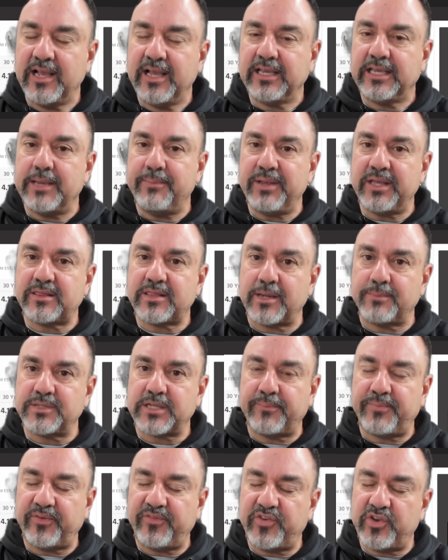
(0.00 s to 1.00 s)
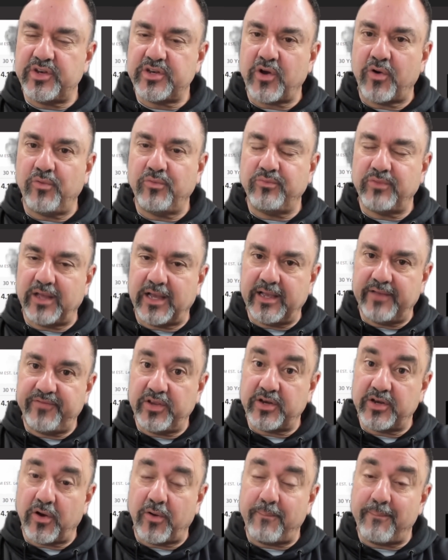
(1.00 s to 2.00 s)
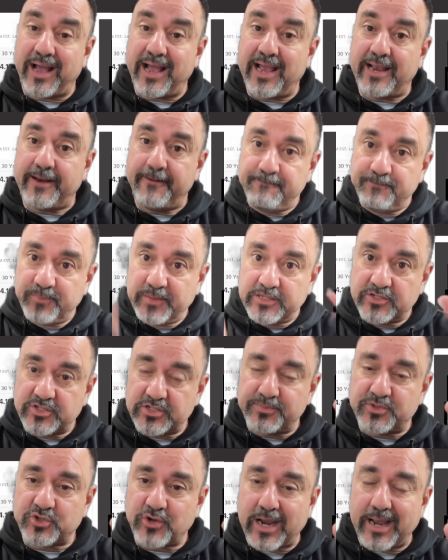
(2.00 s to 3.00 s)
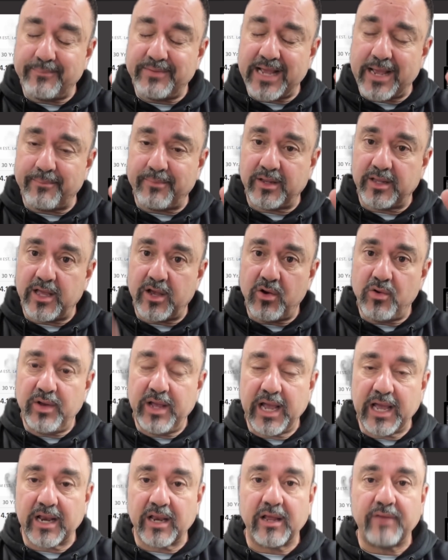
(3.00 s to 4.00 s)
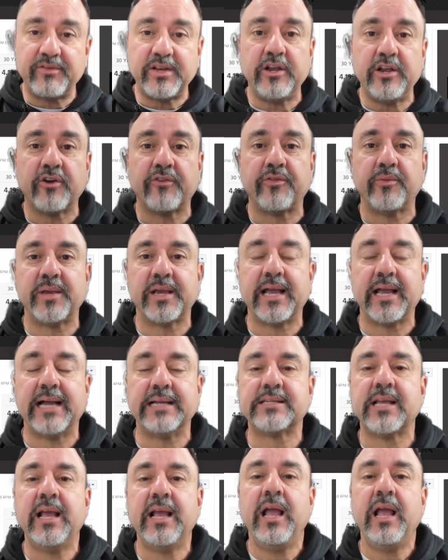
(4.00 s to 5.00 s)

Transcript: Give me a thumbs up if you don't if you don't mind. Subscribe down below. love to hear from you guys.